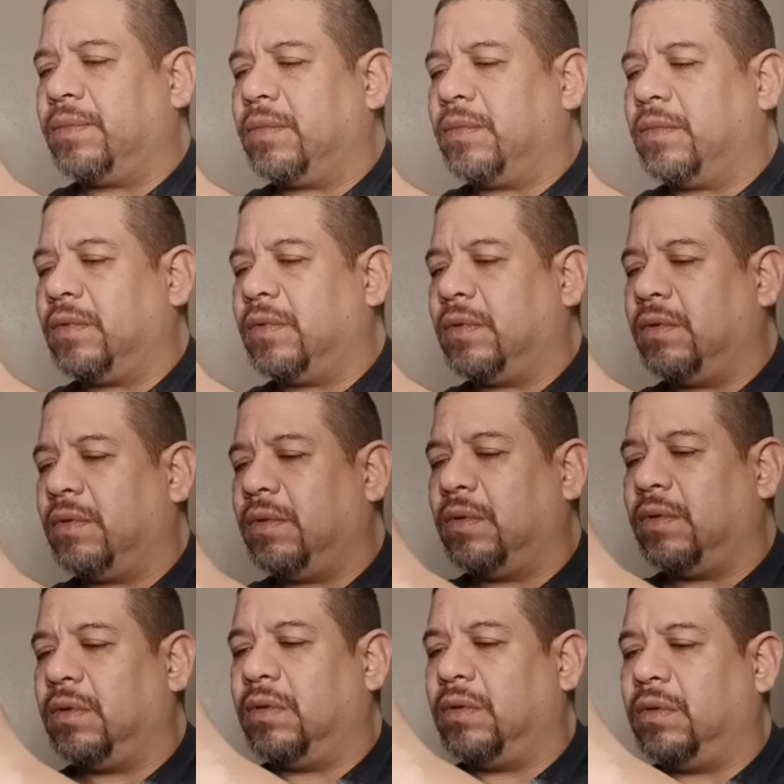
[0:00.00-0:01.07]

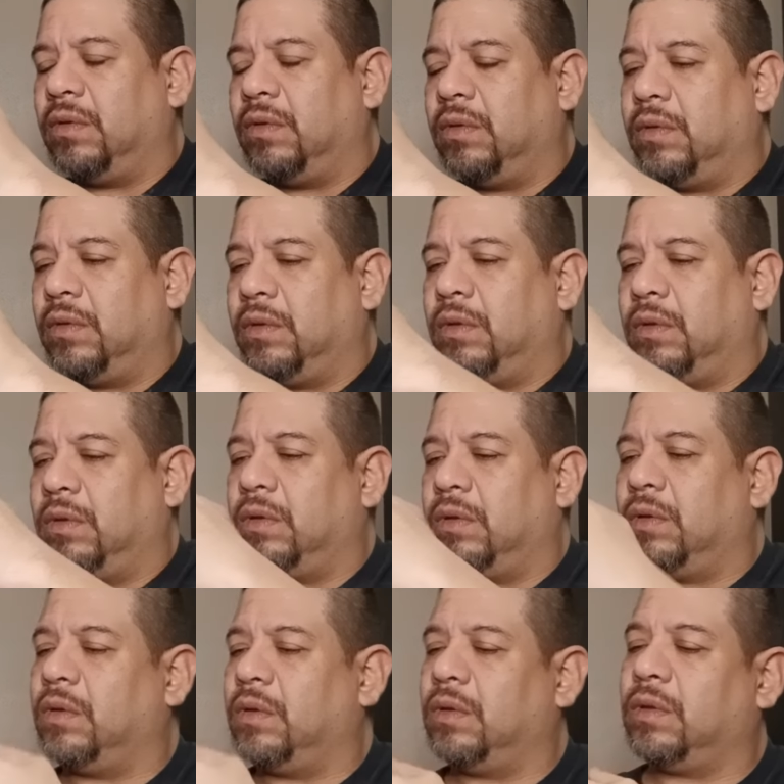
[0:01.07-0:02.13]

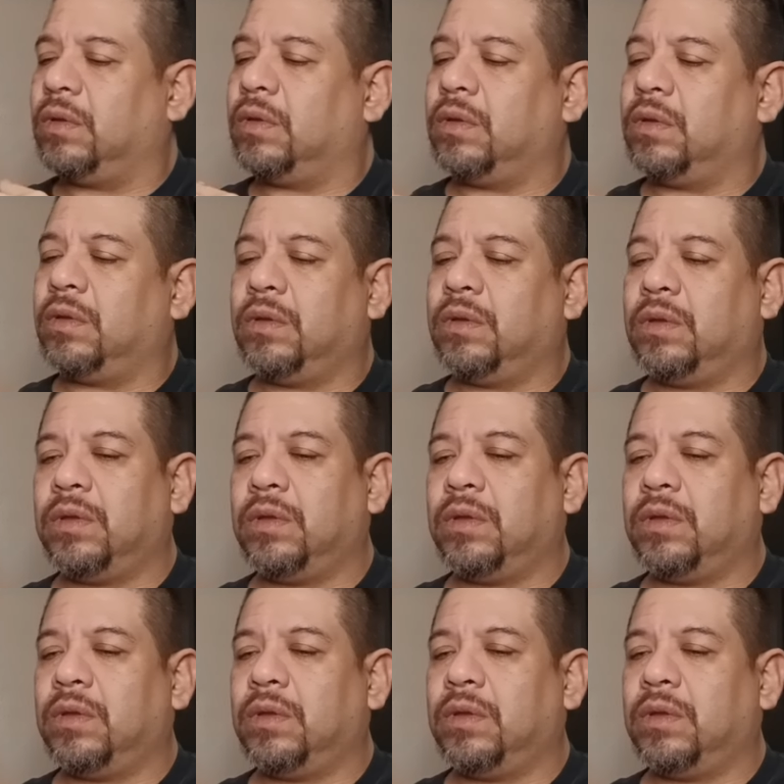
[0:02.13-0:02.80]
No words are spoken by the person on screen.